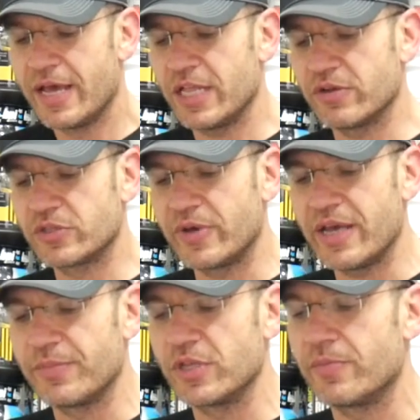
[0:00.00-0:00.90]
Anyway, so
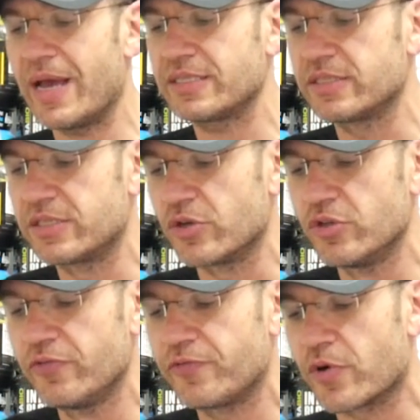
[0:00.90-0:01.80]
EAminoMax is their
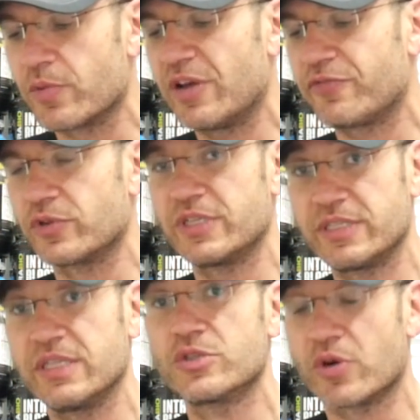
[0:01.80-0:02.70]
new formula for
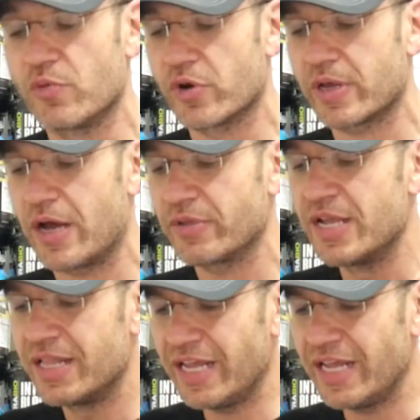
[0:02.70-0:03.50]
this Intra Workout.